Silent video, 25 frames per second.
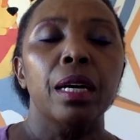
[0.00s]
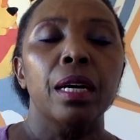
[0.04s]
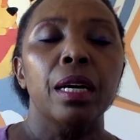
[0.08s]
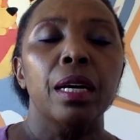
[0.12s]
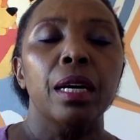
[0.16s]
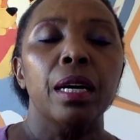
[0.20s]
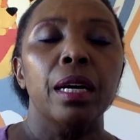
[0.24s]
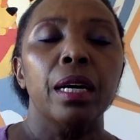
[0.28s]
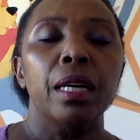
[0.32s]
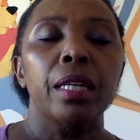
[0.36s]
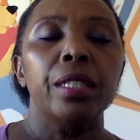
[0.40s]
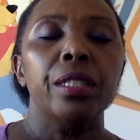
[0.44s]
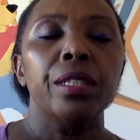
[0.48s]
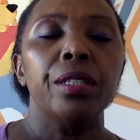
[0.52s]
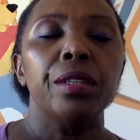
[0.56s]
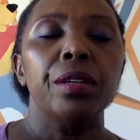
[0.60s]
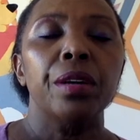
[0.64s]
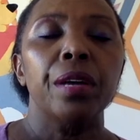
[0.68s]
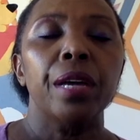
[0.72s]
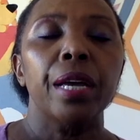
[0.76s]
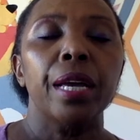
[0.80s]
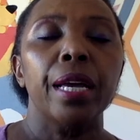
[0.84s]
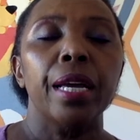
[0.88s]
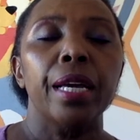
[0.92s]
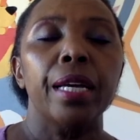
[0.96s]
and your
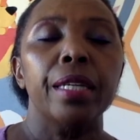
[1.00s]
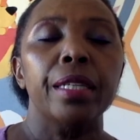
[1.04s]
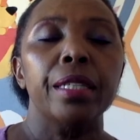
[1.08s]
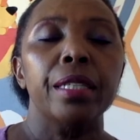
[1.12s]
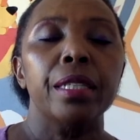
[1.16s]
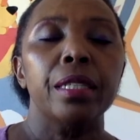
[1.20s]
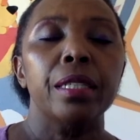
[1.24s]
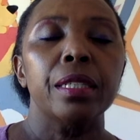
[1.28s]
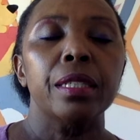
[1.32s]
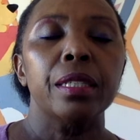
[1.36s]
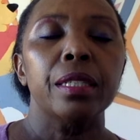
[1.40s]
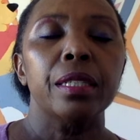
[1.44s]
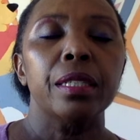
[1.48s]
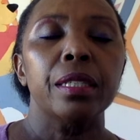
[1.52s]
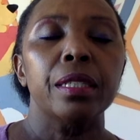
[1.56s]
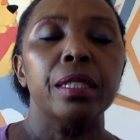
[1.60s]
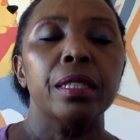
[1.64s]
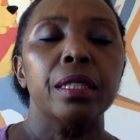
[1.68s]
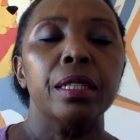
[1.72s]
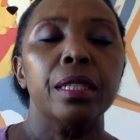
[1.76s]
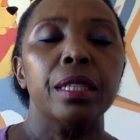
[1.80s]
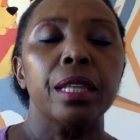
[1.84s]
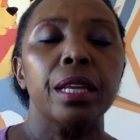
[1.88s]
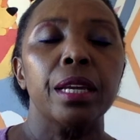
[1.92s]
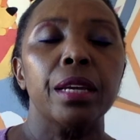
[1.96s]
head,
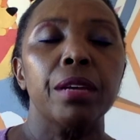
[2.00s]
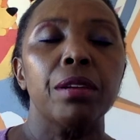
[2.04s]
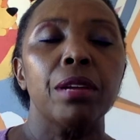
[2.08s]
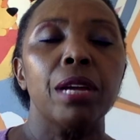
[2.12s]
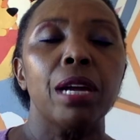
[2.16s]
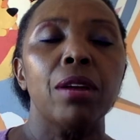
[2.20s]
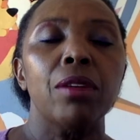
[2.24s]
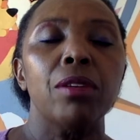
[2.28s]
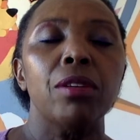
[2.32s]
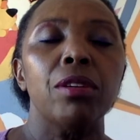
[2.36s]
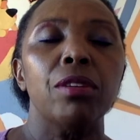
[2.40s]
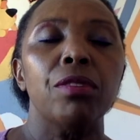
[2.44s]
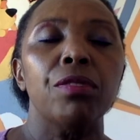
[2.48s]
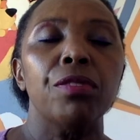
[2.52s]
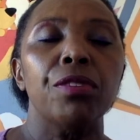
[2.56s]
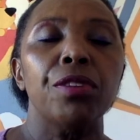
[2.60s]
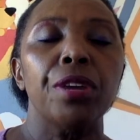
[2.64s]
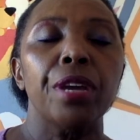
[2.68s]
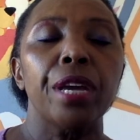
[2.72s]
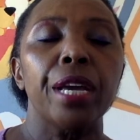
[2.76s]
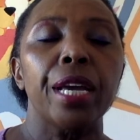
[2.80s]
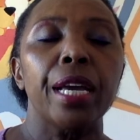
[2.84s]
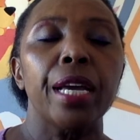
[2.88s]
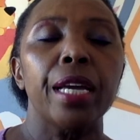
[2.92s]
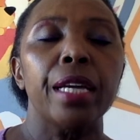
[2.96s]
the crown of your
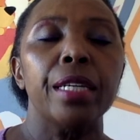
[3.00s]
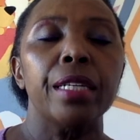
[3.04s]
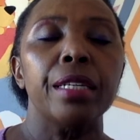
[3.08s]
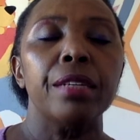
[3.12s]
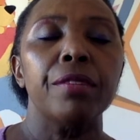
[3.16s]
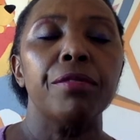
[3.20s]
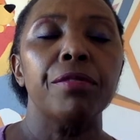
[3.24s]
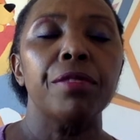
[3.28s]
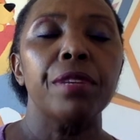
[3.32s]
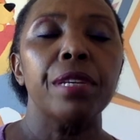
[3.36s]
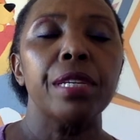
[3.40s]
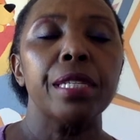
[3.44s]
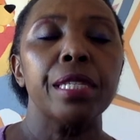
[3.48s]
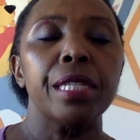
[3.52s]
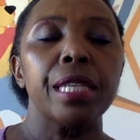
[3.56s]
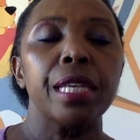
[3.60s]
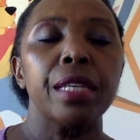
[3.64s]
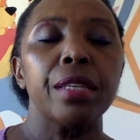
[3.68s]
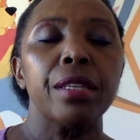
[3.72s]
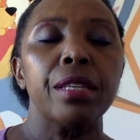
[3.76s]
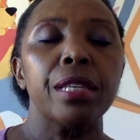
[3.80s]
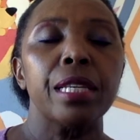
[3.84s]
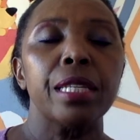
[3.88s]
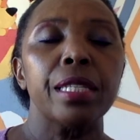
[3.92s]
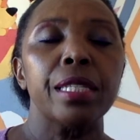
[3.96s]
head facing
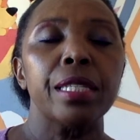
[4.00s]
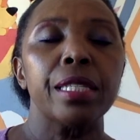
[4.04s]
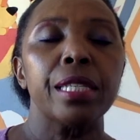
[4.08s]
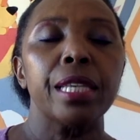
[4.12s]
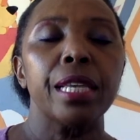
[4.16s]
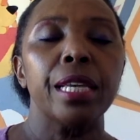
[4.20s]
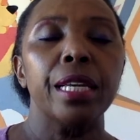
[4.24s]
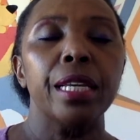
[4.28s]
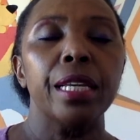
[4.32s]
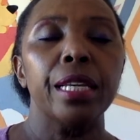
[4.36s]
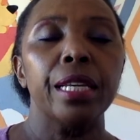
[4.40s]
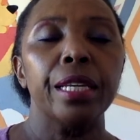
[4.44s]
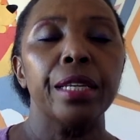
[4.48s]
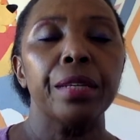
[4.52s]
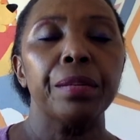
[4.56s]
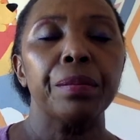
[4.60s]
the ceiling.